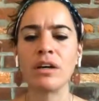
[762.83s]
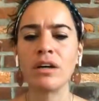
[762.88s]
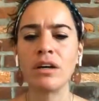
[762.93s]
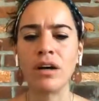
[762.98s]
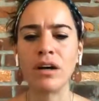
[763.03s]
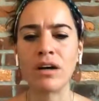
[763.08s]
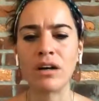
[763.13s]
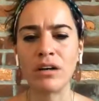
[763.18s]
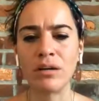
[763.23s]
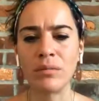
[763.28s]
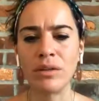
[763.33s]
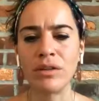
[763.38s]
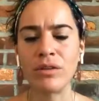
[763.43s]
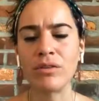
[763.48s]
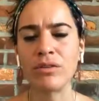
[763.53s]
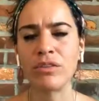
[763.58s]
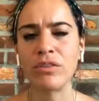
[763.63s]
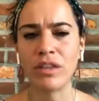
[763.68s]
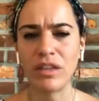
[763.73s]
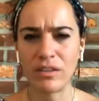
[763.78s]
And
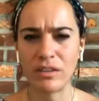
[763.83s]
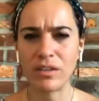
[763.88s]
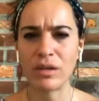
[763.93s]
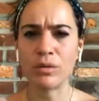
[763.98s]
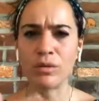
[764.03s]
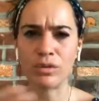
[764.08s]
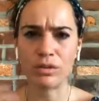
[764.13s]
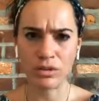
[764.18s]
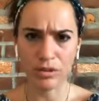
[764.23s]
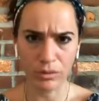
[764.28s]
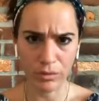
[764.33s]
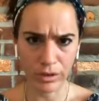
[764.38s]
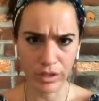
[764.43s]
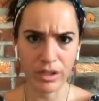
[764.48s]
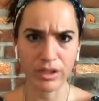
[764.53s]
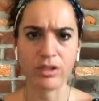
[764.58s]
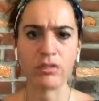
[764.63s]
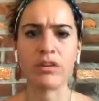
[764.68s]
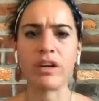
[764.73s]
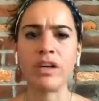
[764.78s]
those things that we're
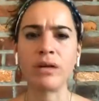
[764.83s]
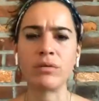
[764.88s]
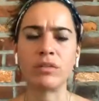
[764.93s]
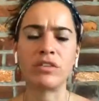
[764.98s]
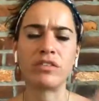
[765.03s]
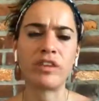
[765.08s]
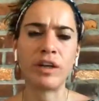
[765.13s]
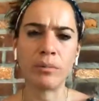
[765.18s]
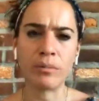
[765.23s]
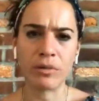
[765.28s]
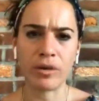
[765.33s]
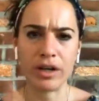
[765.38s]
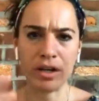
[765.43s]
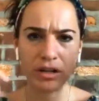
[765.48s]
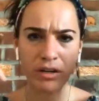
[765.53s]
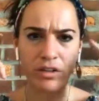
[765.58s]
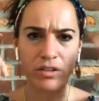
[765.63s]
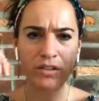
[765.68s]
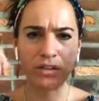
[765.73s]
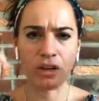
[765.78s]
doing, right? We're separating
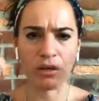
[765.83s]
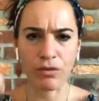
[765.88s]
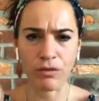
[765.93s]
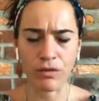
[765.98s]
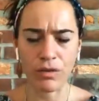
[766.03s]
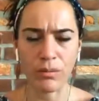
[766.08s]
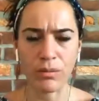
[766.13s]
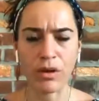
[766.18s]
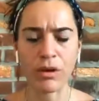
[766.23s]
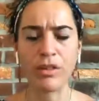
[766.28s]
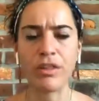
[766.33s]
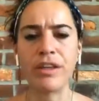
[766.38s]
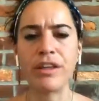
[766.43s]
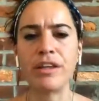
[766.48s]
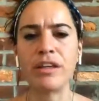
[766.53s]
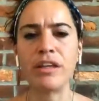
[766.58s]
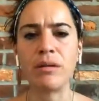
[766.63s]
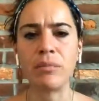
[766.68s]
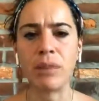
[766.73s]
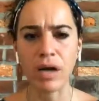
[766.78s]
ourselves from our
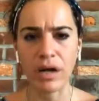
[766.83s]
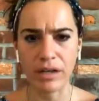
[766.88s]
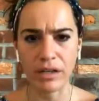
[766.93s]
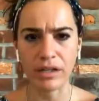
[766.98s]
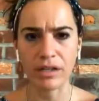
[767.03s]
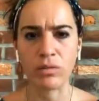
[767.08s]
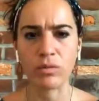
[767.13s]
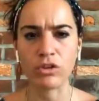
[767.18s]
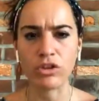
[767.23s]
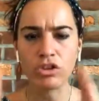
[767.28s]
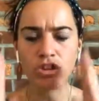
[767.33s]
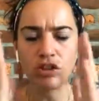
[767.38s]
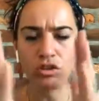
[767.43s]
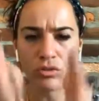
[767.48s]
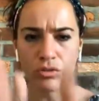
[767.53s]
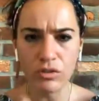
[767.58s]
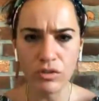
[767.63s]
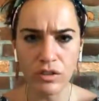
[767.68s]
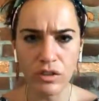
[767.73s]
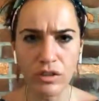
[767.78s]
thinking mind. We're
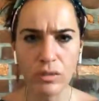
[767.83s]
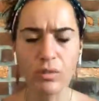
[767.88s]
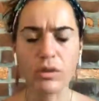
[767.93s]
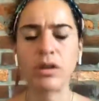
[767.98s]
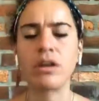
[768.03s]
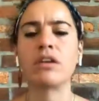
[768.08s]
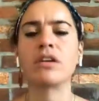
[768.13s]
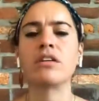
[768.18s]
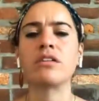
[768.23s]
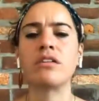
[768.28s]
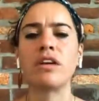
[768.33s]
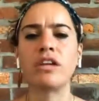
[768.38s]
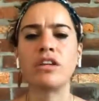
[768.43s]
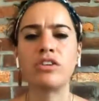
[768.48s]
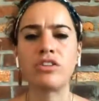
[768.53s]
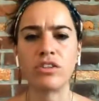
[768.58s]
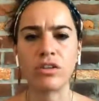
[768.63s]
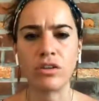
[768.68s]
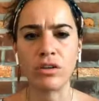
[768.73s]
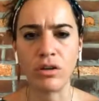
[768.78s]
choosing where our
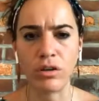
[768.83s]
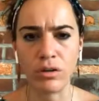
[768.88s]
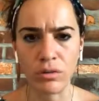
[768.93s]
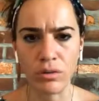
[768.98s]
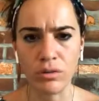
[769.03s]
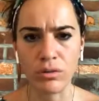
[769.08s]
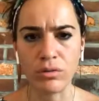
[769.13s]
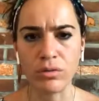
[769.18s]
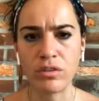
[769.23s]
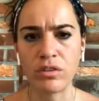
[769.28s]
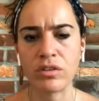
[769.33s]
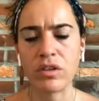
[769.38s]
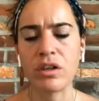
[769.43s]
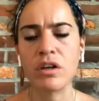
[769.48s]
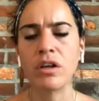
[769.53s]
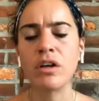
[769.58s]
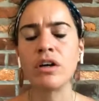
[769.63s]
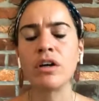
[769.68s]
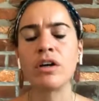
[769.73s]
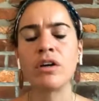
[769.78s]
attention goes.
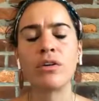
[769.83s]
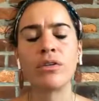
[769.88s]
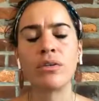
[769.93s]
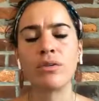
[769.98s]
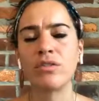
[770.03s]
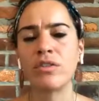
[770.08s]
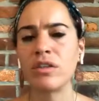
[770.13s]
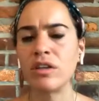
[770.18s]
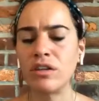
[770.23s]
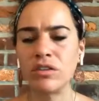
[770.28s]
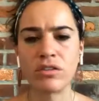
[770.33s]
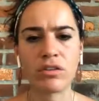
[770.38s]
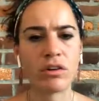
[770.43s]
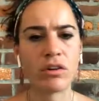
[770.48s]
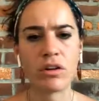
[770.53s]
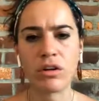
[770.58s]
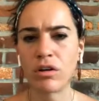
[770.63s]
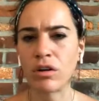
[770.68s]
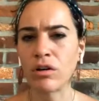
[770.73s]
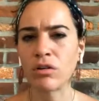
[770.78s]
Those things
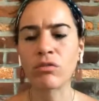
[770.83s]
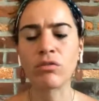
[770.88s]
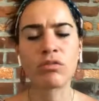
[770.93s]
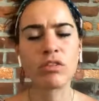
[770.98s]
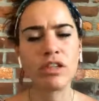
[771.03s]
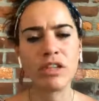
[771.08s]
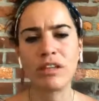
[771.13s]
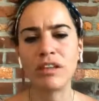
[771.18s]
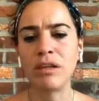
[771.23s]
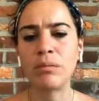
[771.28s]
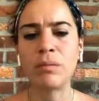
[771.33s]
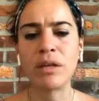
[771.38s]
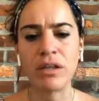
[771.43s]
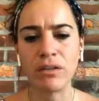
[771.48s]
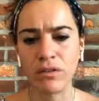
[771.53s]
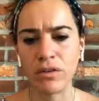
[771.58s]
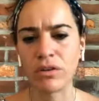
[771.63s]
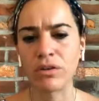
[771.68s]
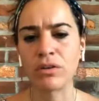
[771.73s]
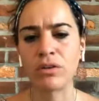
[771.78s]
are really
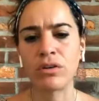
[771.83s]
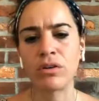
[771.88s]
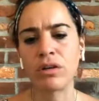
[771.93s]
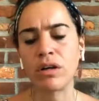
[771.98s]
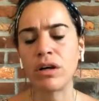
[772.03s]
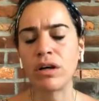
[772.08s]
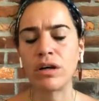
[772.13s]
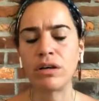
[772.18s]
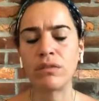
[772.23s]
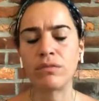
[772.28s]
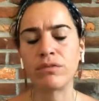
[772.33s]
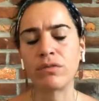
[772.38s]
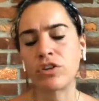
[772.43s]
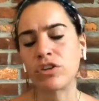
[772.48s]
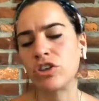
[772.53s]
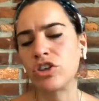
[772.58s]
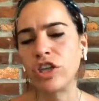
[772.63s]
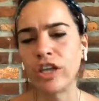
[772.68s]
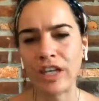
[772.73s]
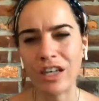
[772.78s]
pivotal for
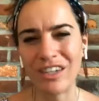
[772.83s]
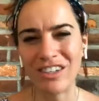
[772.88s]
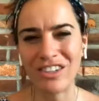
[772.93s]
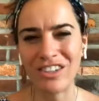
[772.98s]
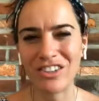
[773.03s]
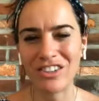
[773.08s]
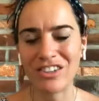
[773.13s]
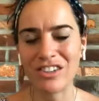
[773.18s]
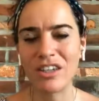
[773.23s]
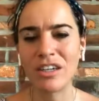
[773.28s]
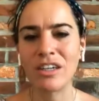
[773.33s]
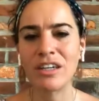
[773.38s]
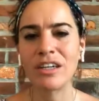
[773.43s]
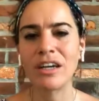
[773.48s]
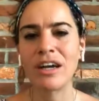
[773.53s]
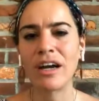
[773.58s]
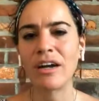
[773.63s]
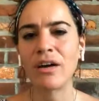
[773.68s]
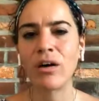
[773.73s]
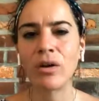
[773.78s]
change.
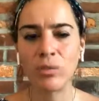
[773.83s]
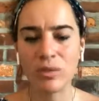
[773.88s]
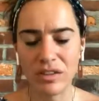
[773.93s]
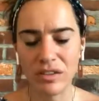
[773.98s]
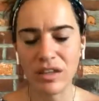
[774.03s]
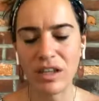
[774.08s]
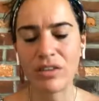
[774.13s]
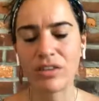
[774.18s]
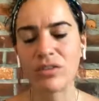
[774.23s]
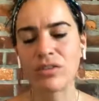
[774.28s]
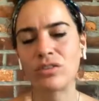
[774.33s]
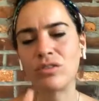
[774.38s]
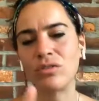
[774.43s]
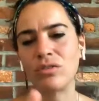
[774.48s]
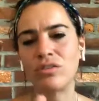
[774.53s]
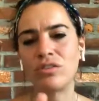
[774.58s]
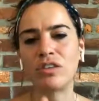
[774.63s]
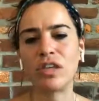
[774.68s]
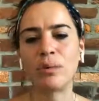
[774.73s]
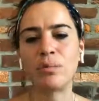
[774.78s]
I always say there's 2
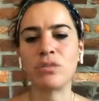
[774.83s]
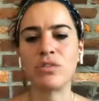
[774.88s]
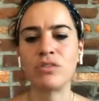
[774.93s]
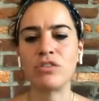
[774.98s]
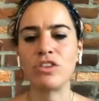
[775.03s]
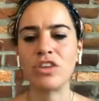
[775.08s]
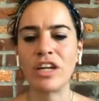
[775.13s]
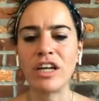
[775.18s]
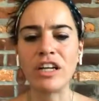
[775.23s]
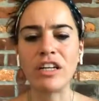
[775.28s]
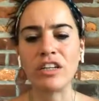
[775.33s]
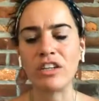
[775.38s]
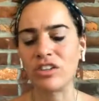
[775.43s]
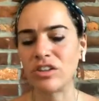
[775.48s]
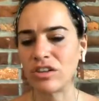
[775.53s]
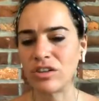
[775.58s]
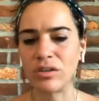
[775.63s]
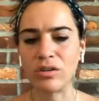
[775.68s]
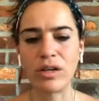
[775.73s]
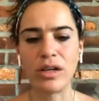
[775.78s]
steps of change,
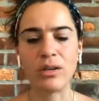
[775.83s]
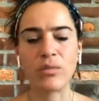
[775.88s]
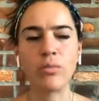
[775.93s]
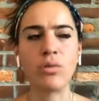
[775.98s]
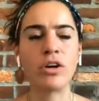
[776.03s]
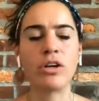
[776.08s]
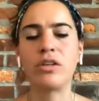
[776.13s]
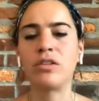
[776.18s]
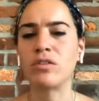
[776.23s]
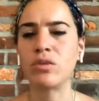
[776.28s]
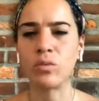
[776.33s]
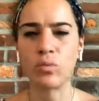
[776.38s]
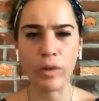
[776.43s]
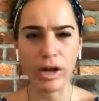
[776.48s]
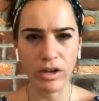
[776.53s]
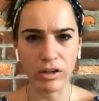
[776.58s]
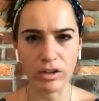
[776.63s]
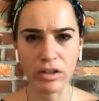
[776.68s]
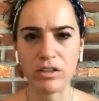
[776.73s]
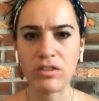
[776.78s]
and one is
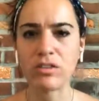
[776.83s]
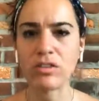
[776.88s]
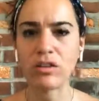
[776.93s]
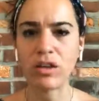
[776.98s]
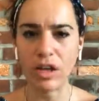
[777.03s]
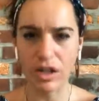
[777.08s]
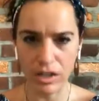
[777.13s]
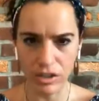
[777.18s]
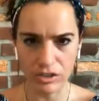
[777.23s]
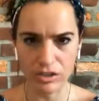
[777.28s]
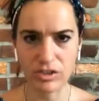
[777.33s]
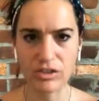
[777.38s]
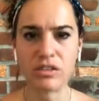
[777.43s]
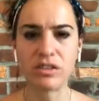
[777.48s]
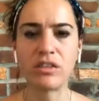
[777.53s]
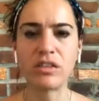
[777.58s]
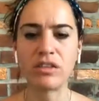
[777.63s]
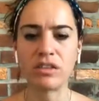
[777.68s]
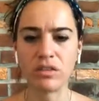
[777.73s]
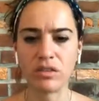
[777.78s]
awareness or
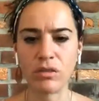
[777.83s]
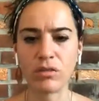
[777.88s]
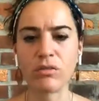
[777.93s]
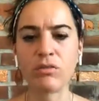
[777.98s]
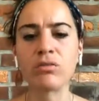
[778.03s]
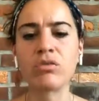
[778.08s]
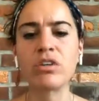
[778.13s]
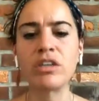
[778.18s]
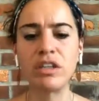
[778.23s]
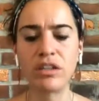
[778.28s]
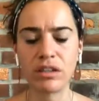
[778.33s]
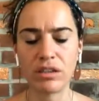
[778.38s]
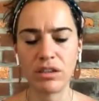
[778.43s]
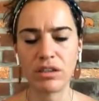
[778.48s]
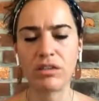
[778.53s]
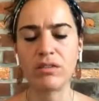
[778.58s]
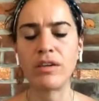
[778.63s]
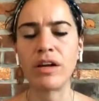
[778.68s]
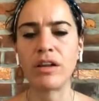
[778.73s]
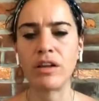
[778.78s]
consciousness. So really
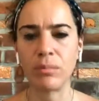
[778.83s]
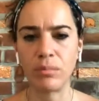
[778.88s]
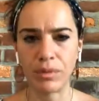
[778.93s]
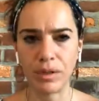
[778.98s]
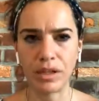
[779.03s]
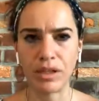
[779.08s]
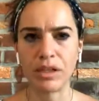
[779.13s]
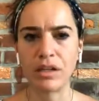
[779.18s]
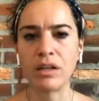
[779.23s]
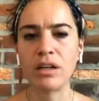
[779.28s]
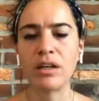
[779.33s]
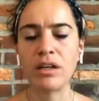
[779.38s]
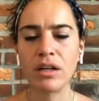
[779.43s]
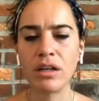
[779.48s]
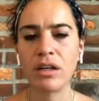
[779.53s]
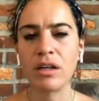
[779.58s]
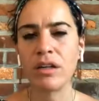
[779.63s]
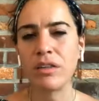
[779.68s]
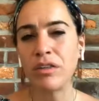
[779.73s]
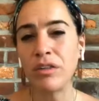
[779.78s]
developing
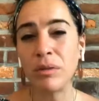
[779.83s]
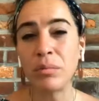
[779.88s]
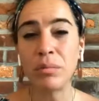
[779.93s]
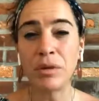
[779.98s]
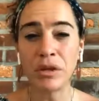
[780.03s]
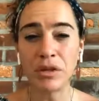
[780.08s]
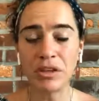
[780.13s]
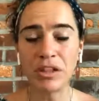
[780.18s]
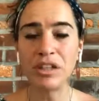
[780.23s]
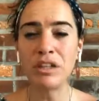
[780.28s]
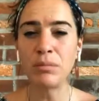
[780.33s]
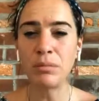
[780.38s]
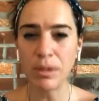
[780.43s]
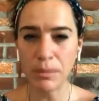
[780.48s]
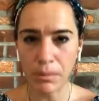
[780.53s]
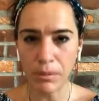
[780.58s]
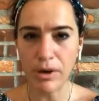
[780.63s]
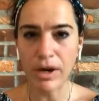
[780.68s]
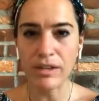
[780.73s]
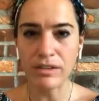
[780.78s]
the ability to be
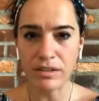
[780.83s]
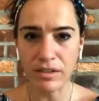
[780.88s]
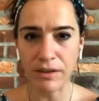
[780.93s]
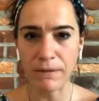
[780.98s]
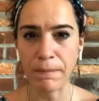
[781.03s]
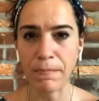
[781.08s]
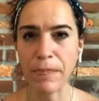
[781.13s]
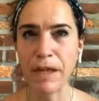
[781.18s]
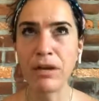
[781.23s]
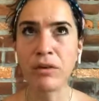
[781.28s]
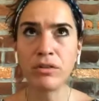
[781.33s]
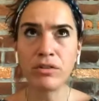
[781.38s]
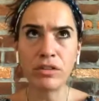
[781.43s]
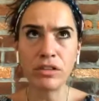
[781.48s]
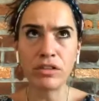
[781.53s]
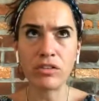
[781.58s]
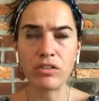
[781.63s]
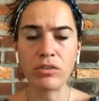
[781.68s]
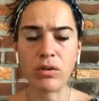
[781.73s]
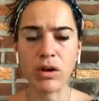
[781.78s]
present, not only
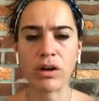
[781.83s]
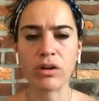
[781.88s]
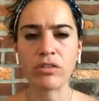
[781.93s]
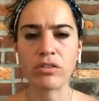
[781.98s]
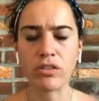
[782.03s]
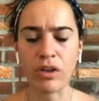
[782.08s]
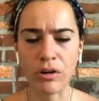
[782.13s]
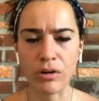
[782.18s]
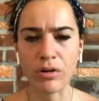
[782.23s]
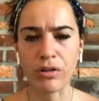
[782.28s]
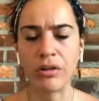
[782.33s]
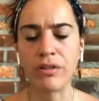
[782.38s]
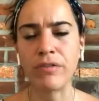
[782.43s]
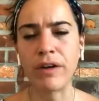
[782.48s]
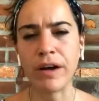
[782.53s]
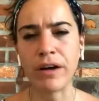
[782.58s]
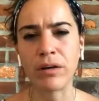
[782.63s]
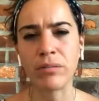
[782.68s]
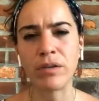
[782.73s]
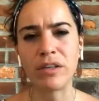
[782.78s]
to our external
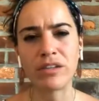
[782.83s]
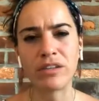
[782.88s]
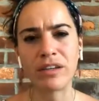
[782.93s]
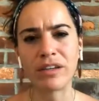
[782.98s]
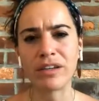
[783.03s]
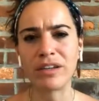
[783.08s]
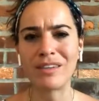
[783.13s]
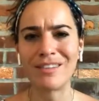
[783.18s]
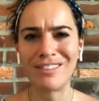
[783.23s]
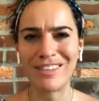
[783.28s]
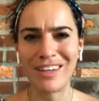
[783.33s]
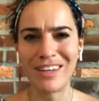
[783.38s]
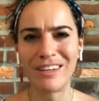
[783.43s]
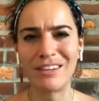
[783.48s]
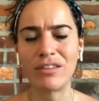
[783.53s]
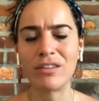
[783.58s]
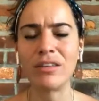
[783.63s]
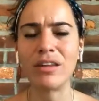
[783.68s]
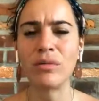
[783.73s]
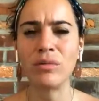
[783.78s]
environments, like I said,
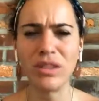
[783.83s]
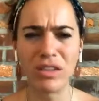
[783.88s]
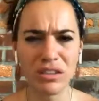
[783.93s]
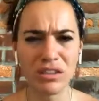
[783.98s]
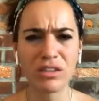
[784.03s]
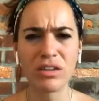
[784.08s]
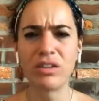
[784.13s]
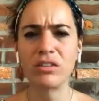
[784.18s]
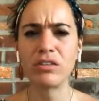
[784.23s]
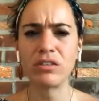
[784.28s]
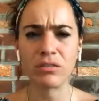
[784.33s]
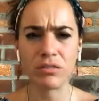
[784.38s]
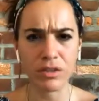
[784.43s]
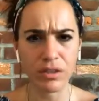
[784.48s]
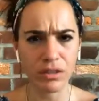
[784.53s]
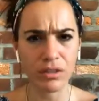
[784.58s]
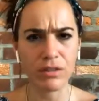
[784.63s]
so that we can start to really